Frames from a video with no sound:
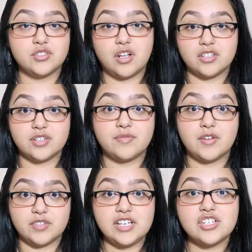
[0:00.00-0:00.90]
solid
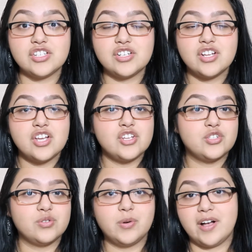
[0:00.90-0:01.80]
foundation
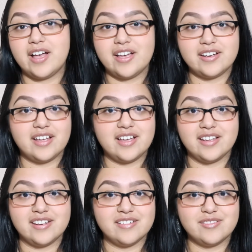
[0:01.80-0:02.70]
to go ahead
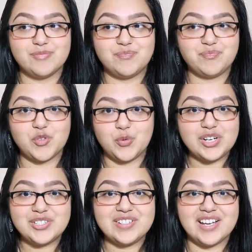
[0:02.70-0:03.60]
and
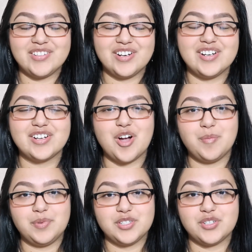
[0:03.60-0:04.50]
work together and
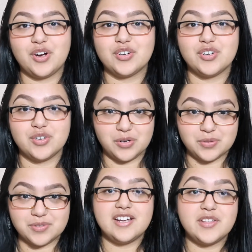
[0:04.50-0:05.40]
accomplish all your
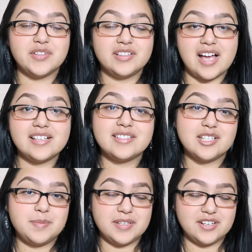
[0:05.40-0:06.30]
goals. Now, the last
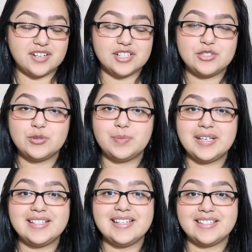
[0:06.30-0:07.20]
tip here is to
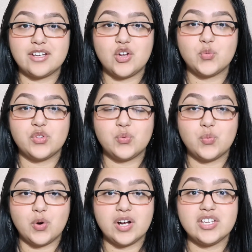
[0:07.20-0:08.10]
be detailed with
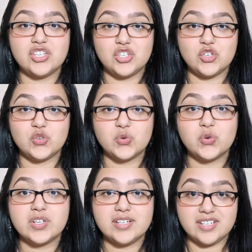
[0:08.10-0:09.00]
what you
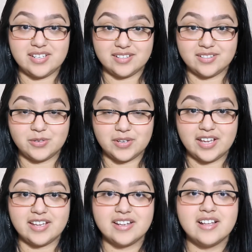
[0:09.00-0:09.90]
need,
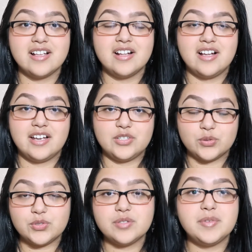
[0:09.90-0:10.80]
okay? A
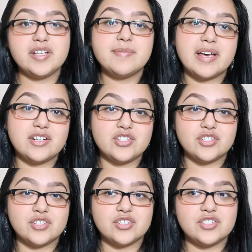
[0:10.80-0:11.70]
social media
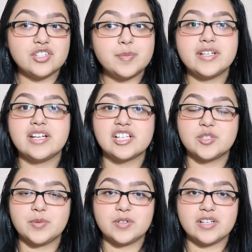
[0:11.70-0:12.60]
manager should be an
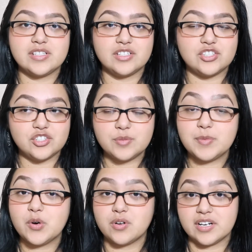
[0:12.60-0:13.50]
expert, and they should
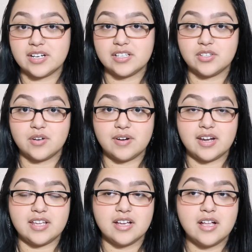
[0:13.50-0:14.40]
be organized
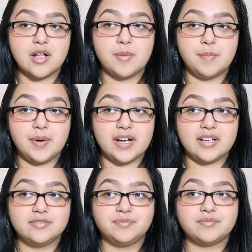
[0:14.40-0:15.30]
already. But